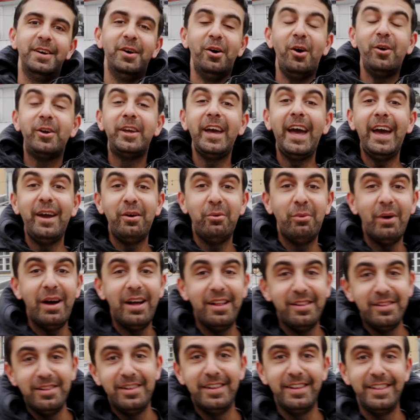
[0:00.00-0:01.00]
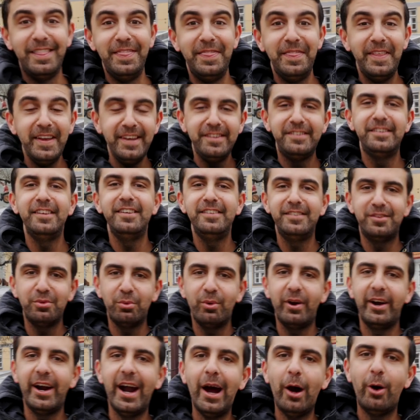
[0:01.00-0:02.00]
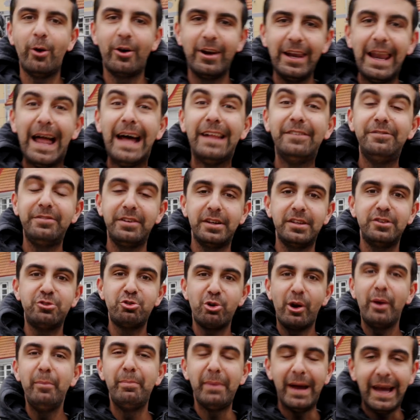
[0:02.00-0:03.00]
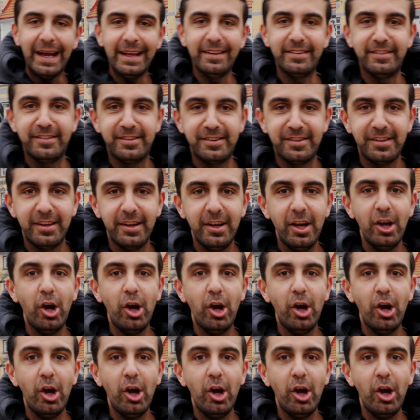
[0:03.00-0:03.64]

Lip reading: Okay, well, this is where our Latvian trip ends.